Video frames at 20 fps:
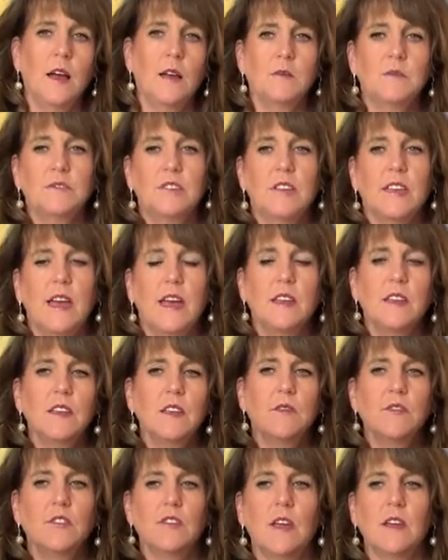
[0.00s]
to kind of give
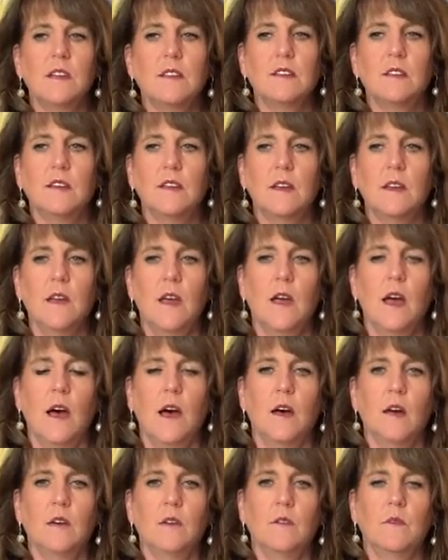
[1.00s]
you an idea
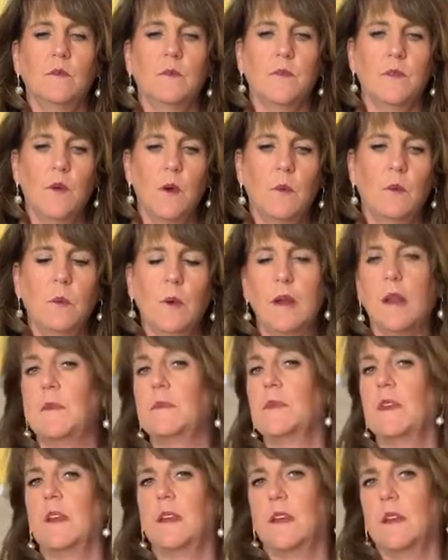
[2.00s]
of what I'm
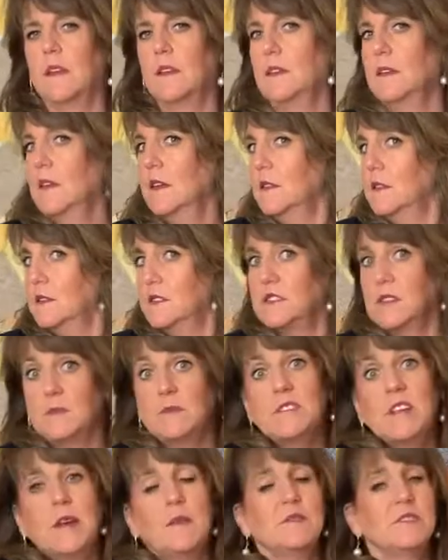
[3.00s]
thinking. And
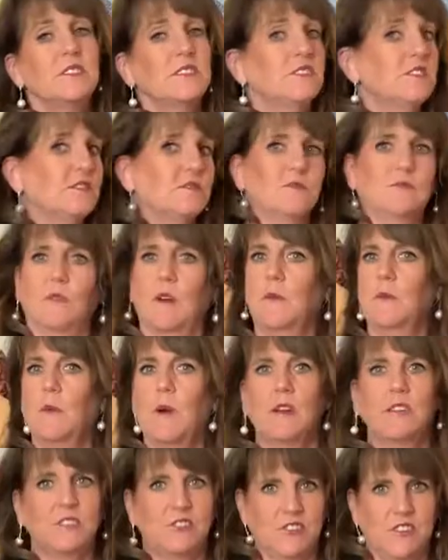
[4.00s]
sometimes it's what
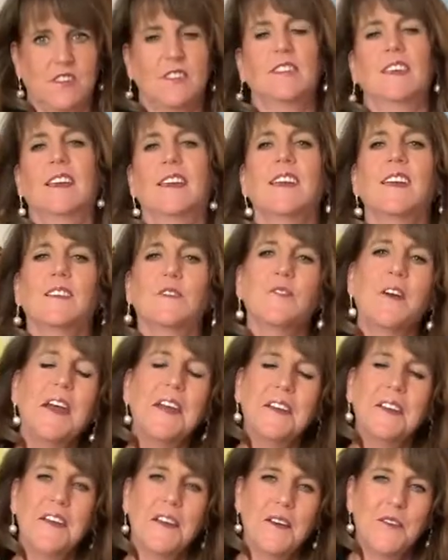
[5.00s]
was she thinking,
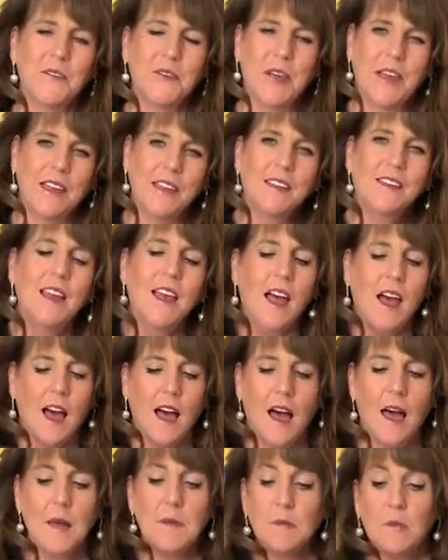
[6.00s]
right? Okay,
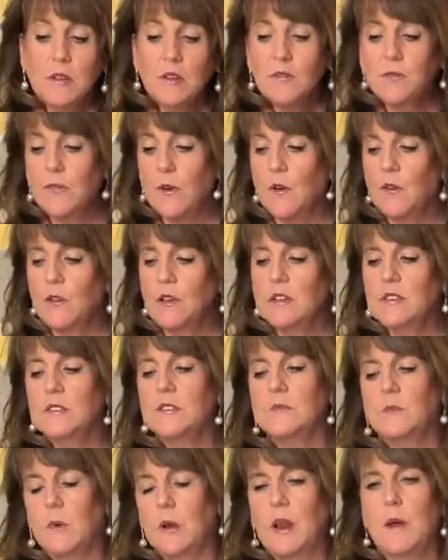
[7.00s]
I'm going to focus,
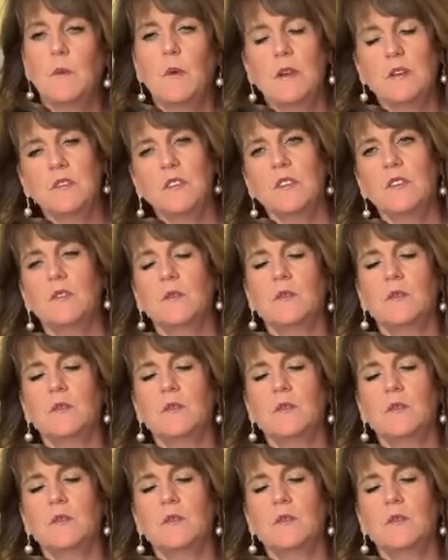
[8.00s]
what I want to do